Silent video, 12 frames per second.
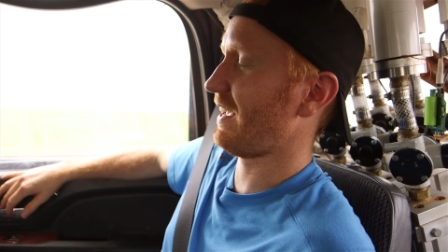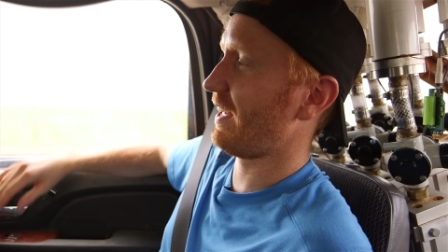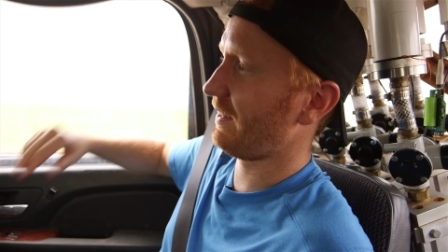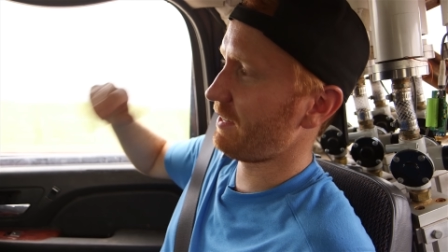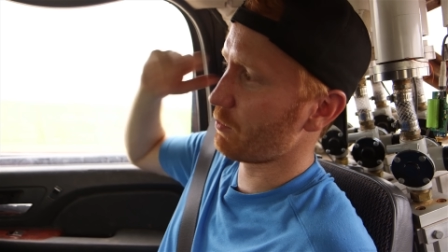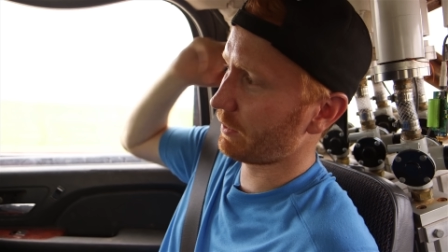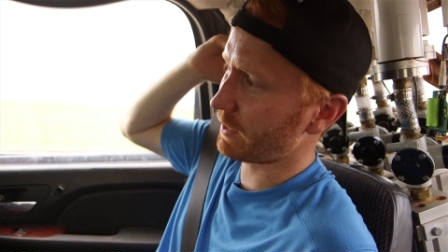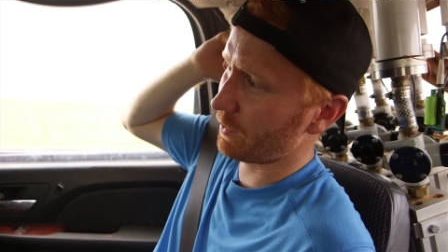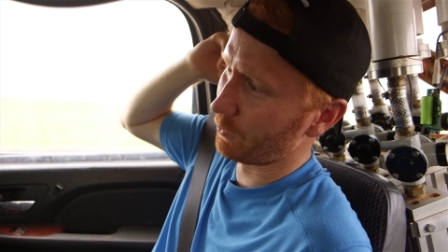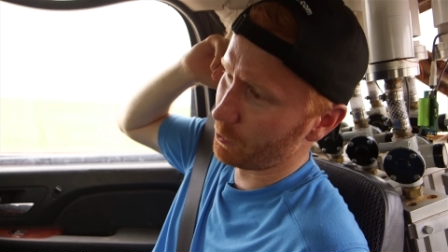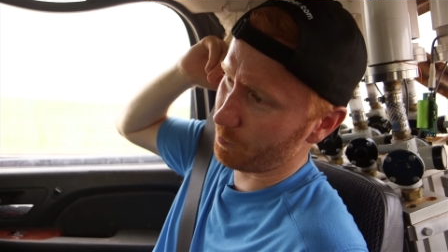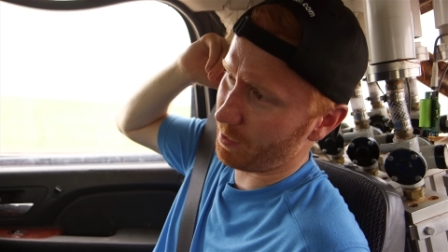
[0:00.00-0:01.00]
Yeah, you want
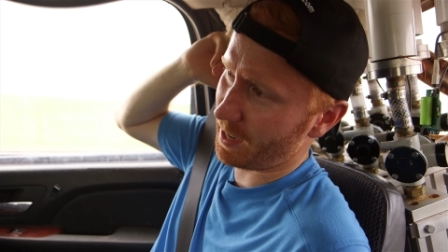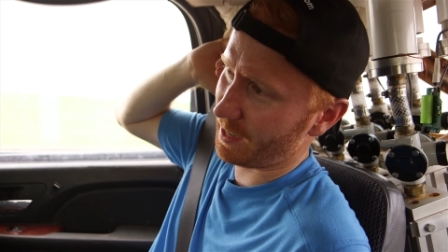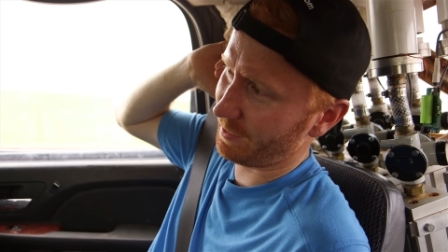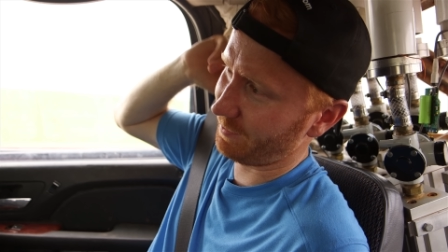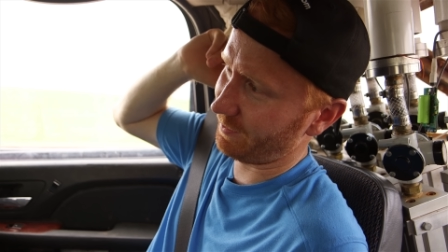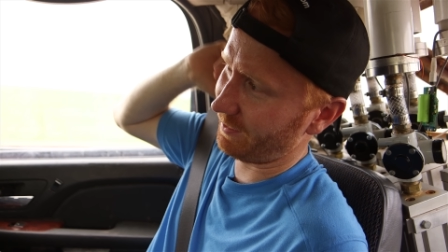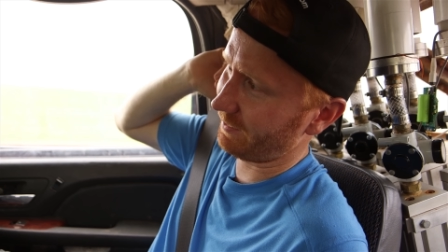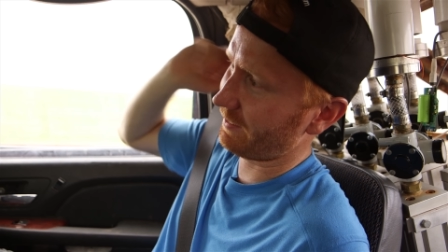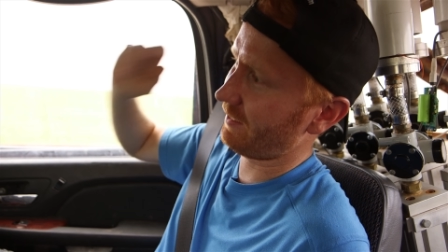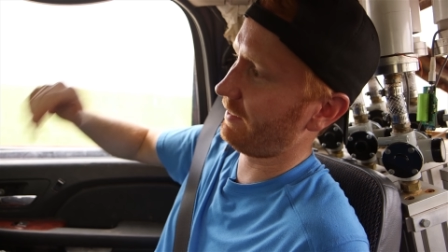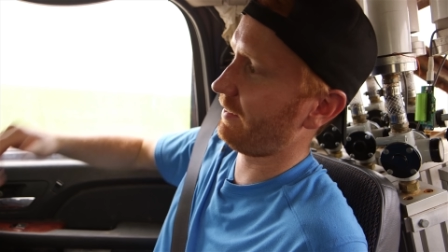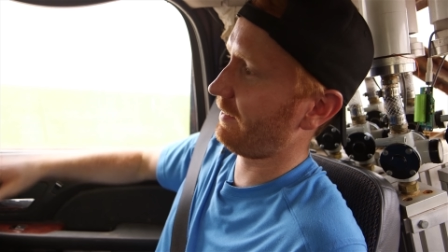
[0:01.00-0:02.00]
that loop behind your
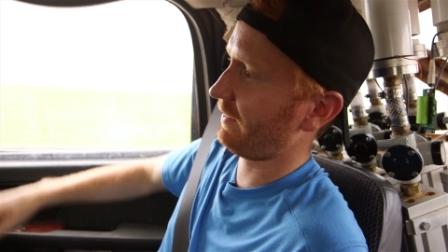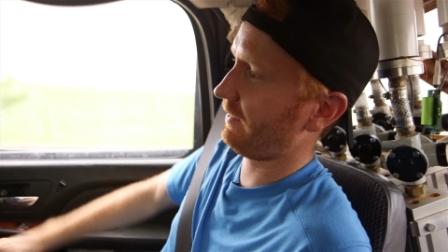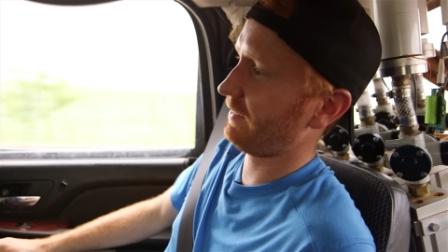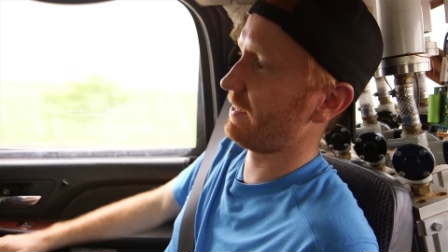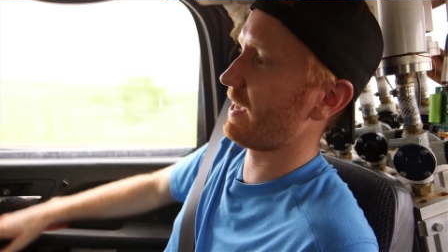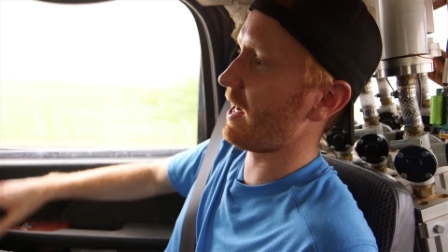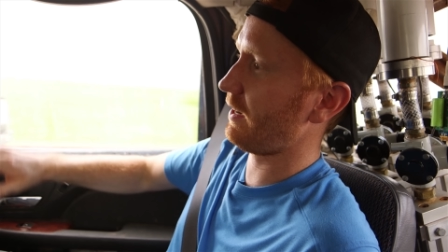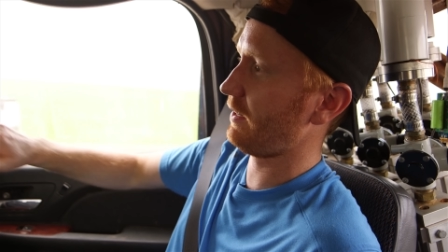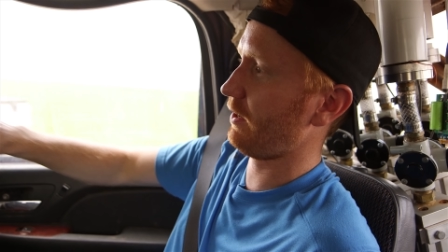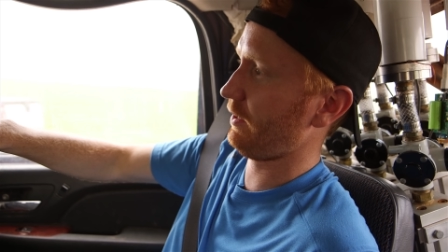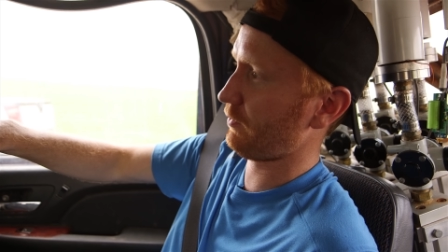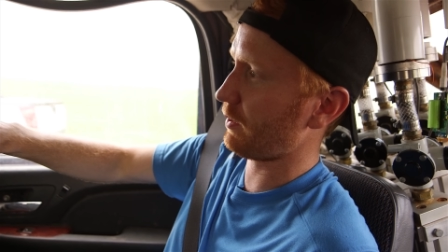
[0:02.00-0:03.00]
ear. There, there. You go. I have
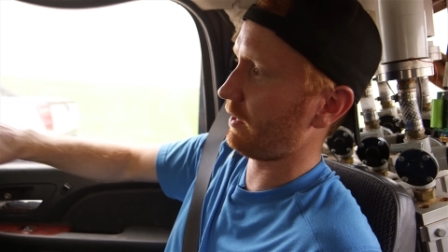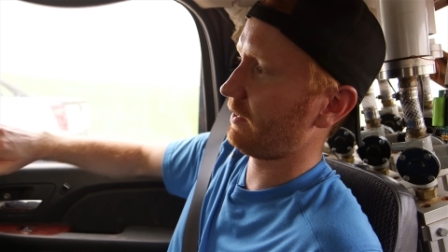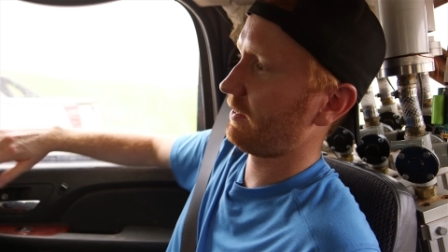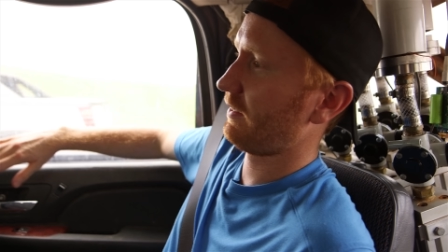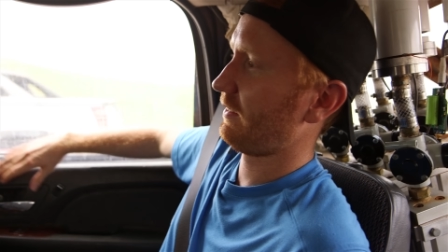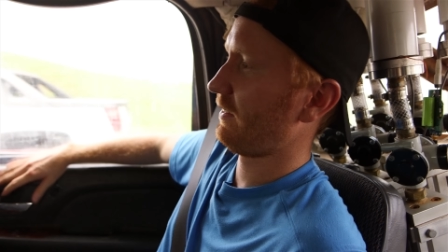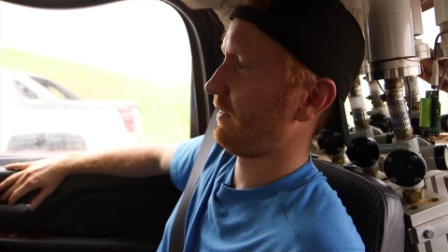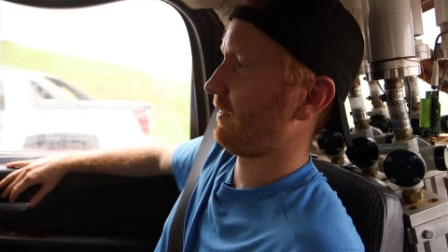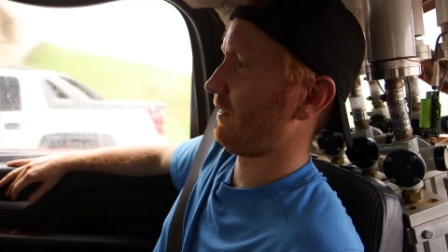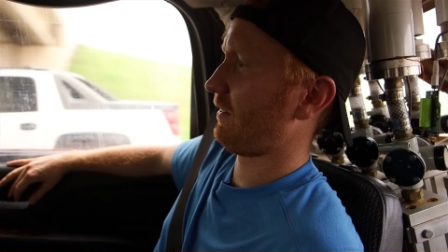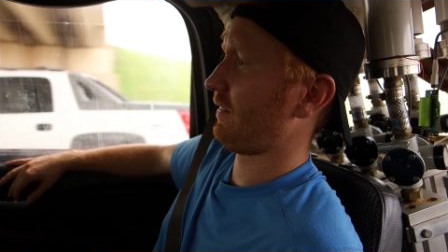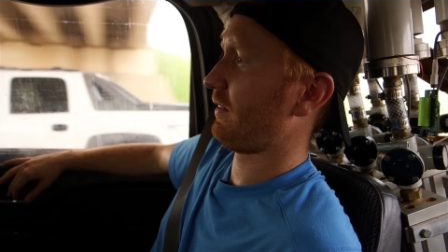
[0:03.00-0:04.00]
small ears. Can you,
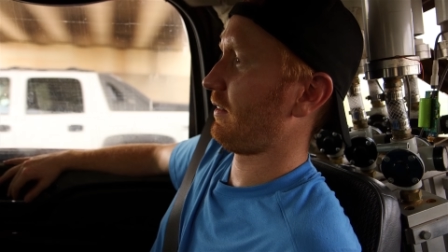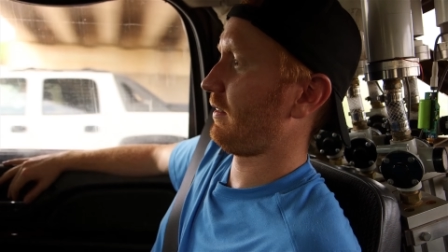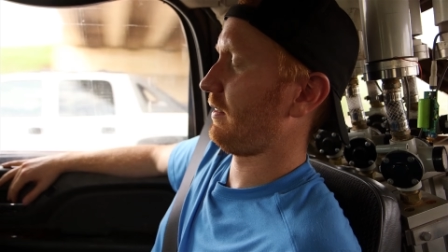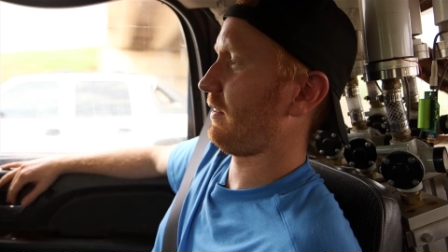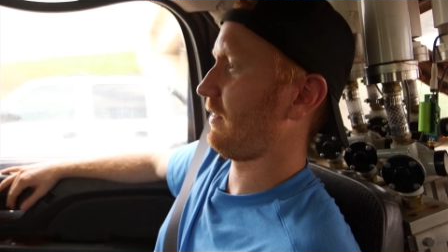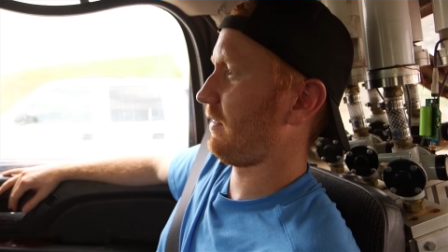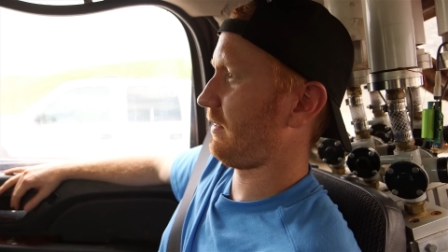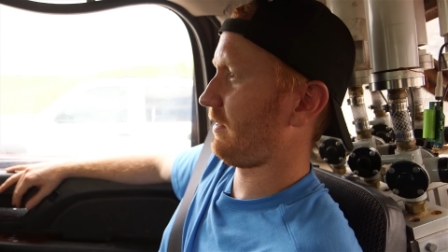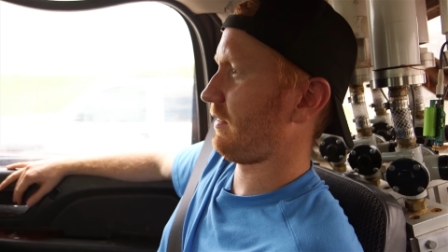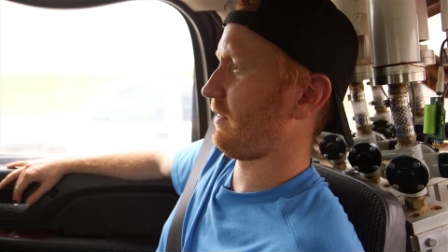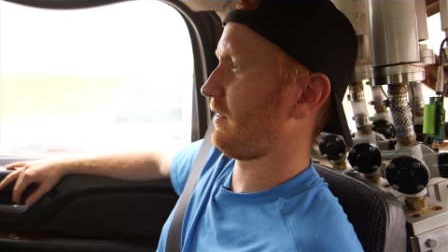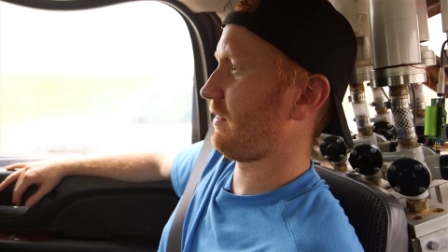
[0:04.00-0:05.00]
can you caress it for me?
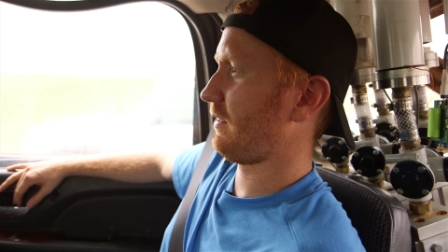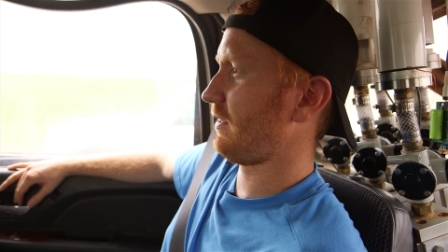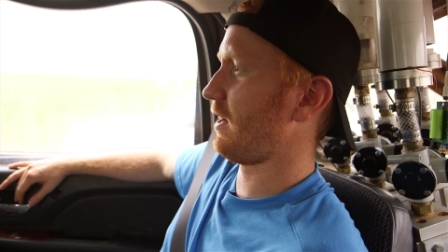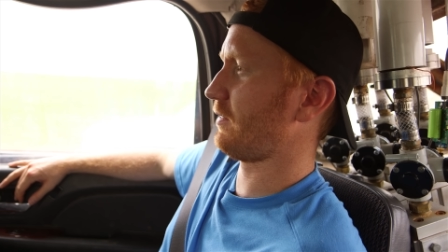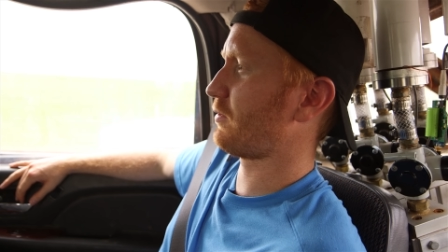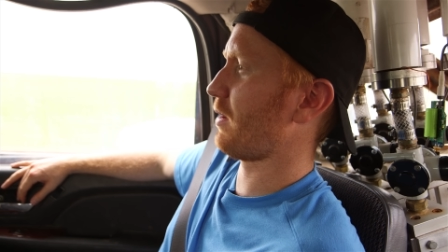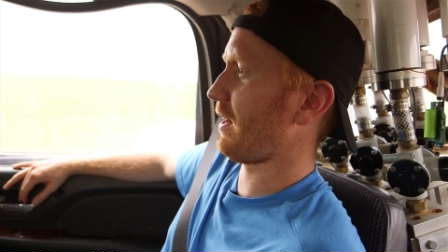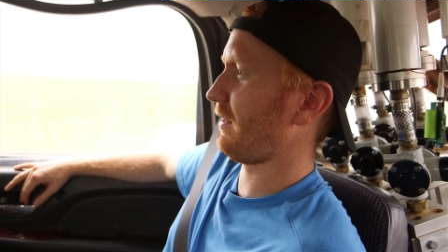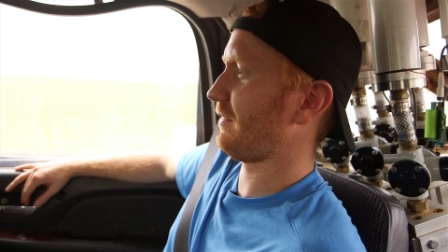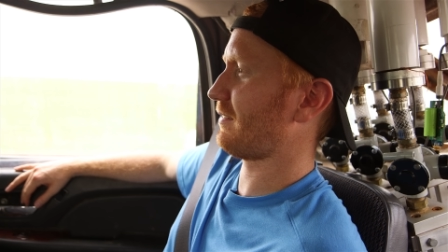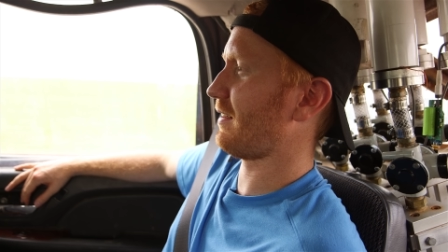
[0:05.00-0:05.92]
No, it's great.